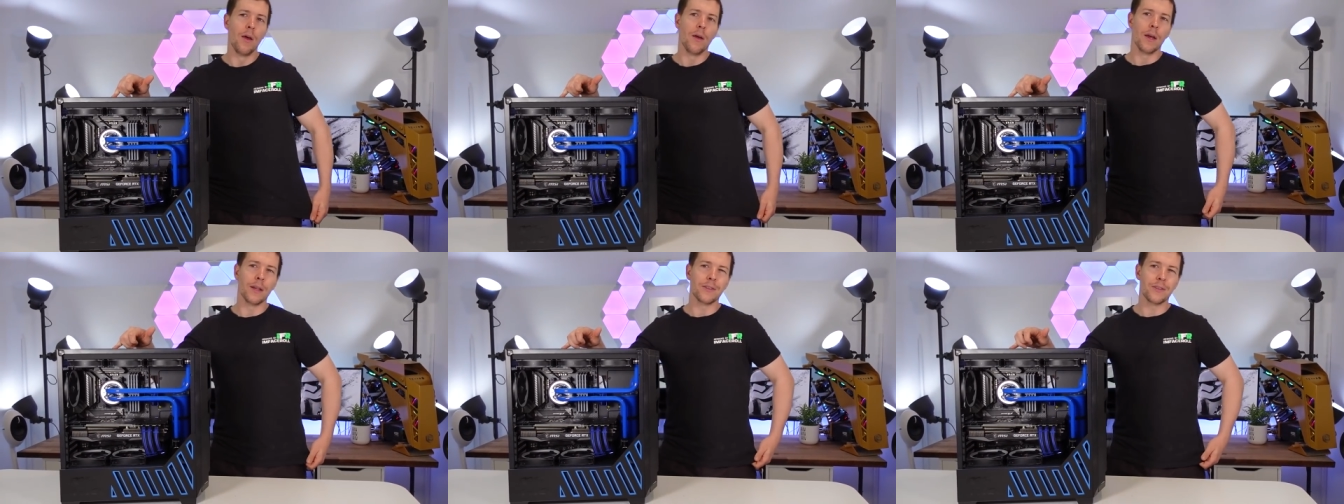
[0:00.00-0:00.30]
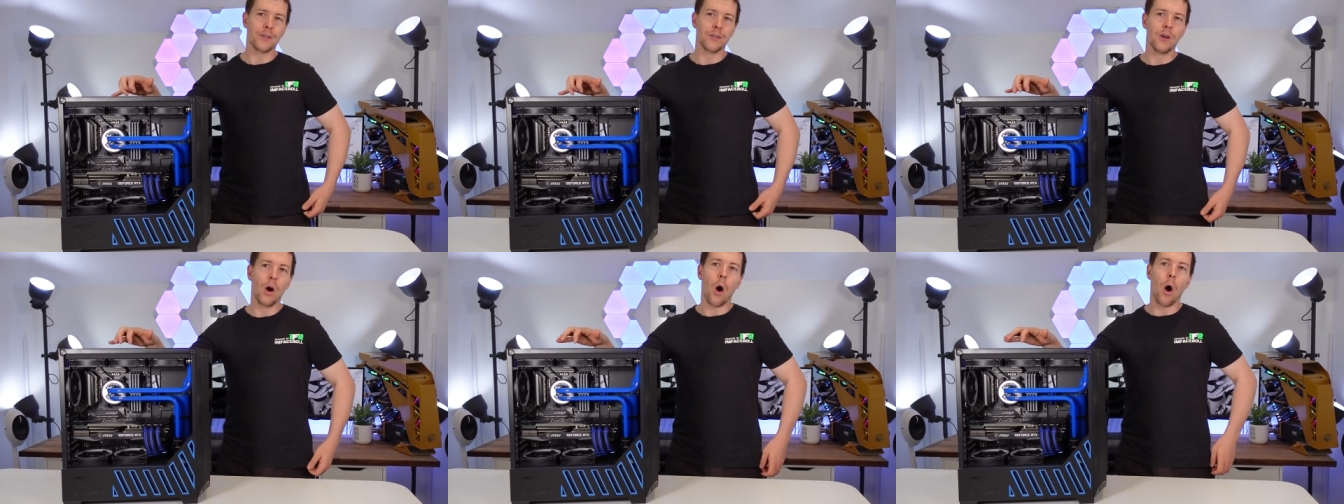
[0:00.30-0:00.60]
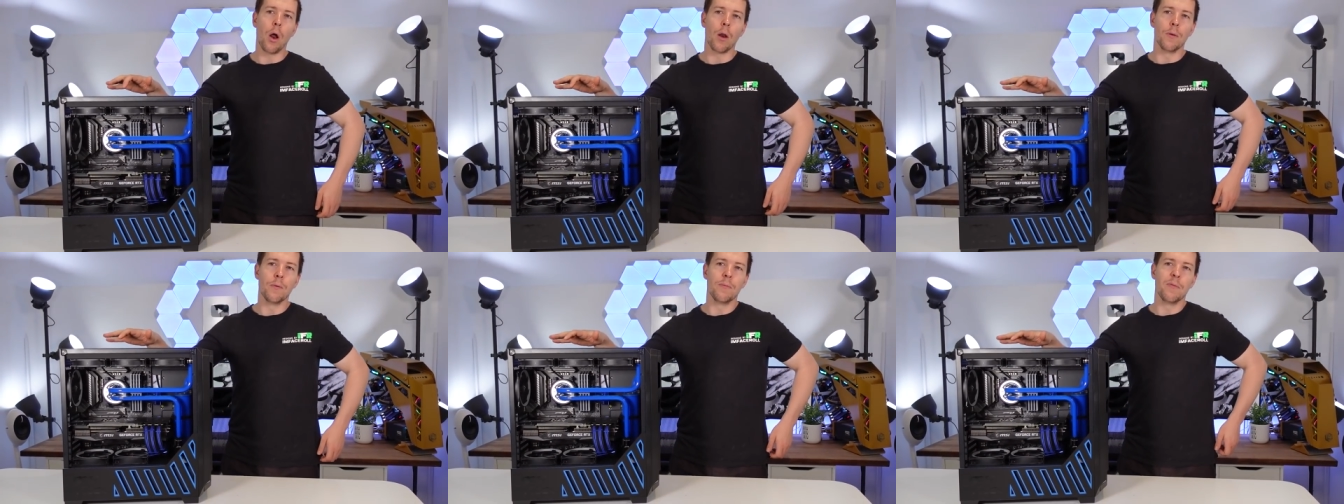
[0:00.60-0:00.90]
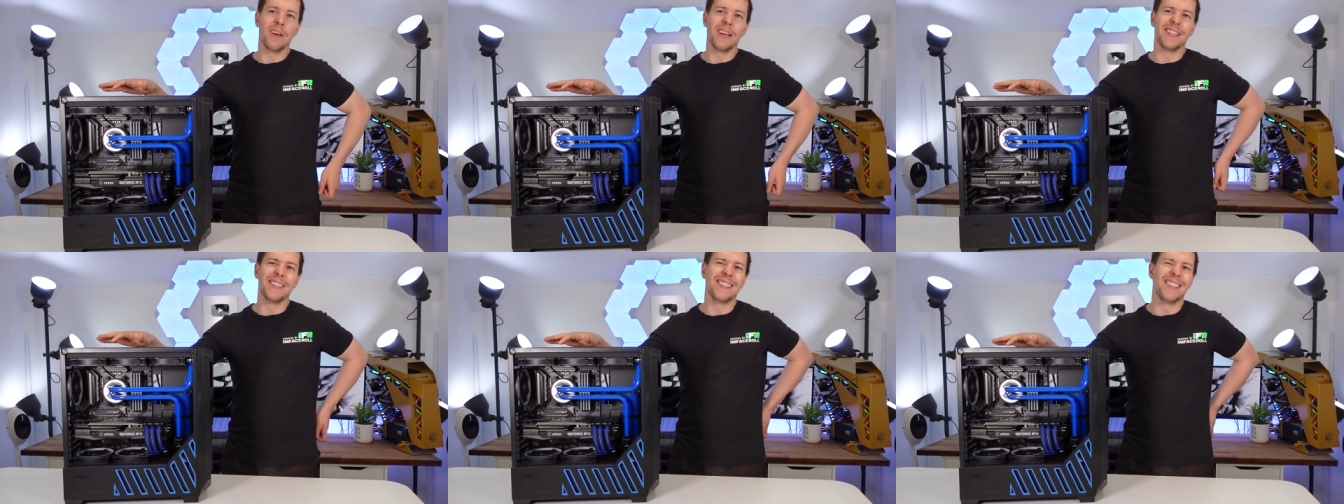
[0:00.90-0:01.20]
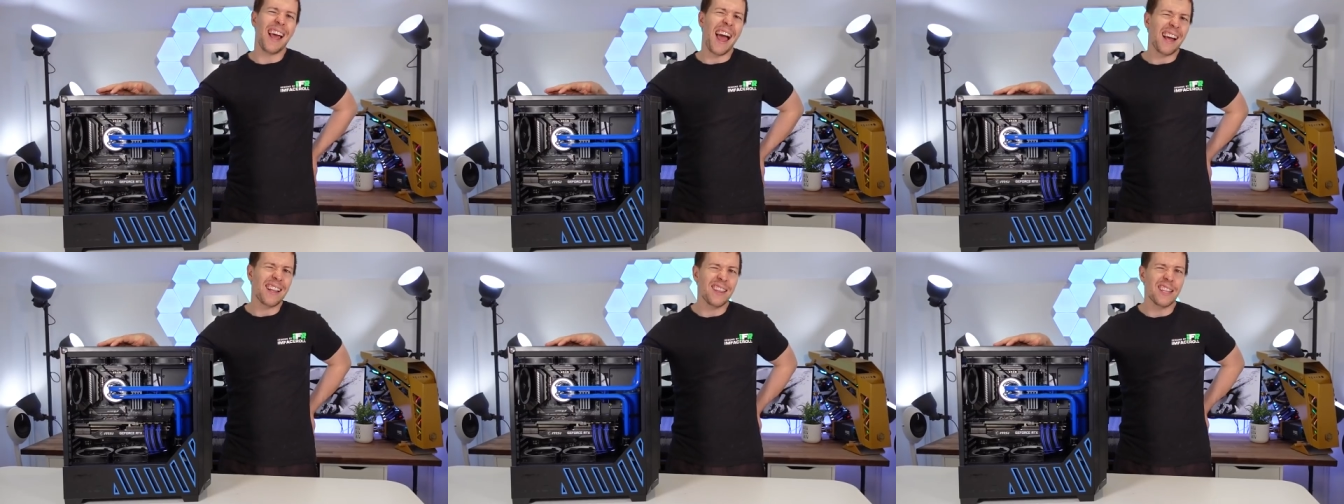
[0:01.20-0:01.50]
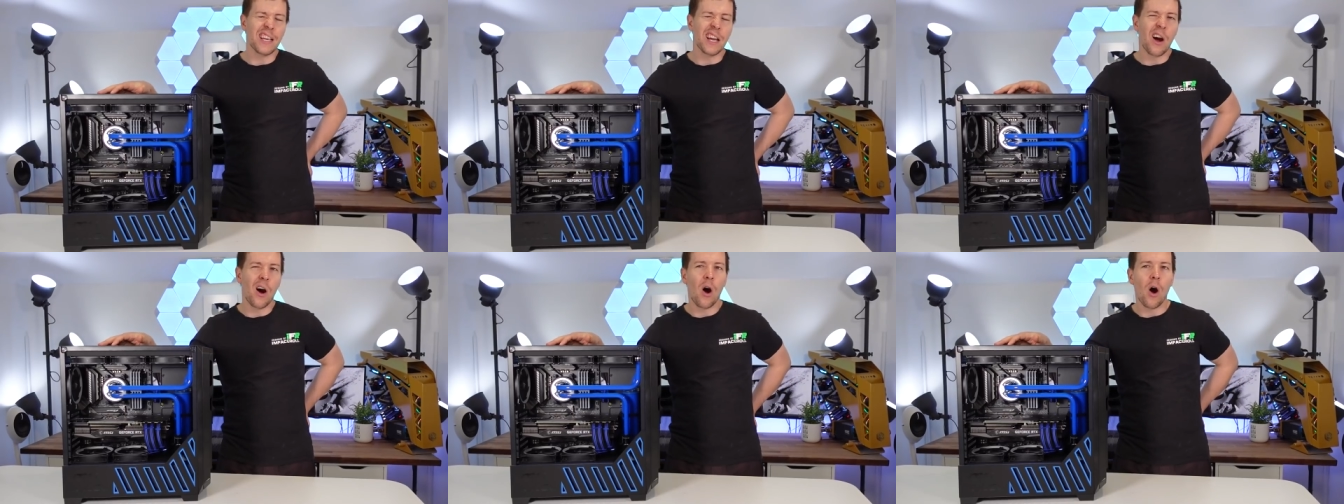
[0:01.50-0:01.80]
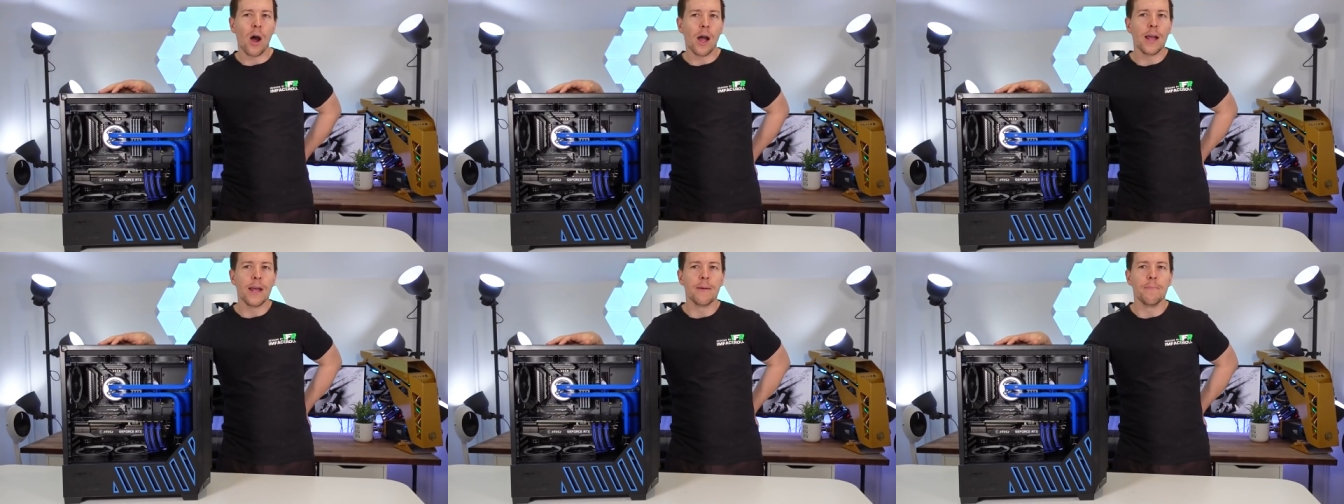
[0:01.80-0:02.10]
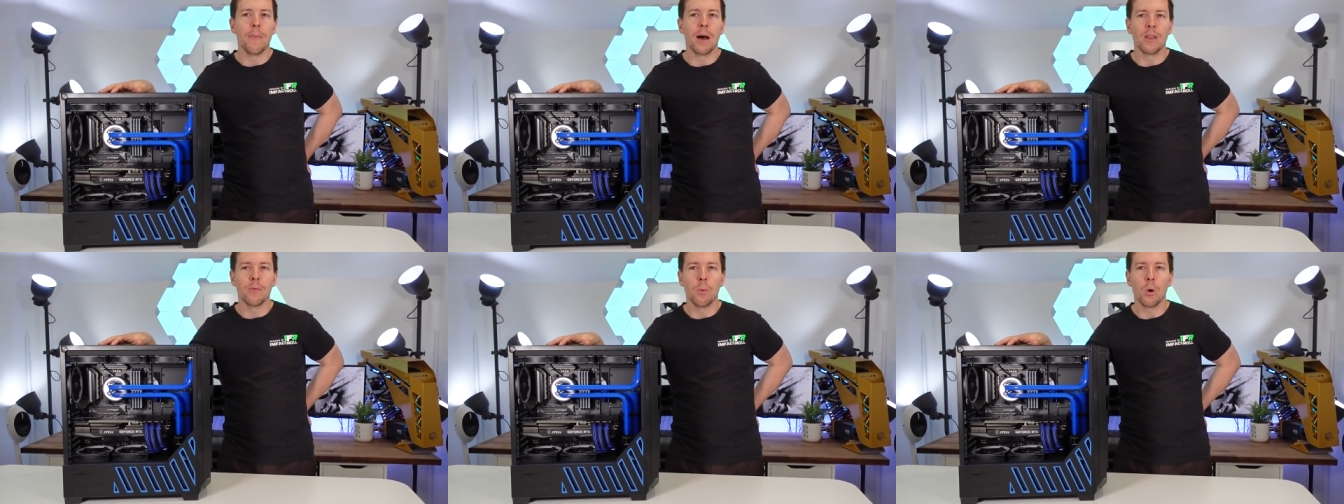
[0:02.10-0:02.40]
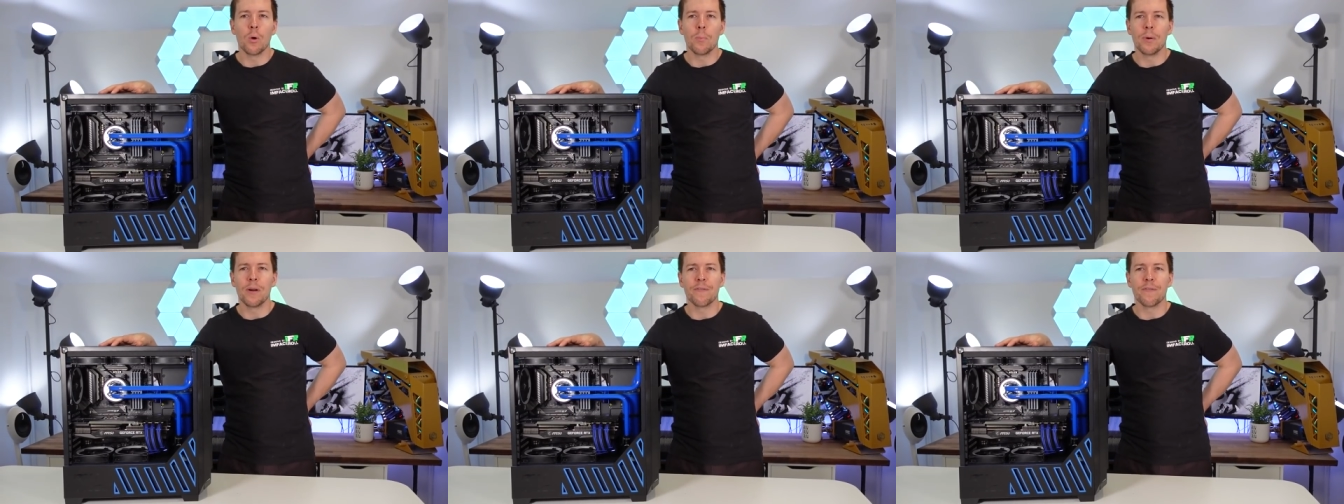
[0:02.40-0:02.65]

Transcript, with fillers: It's not exactly a high-end motherboard,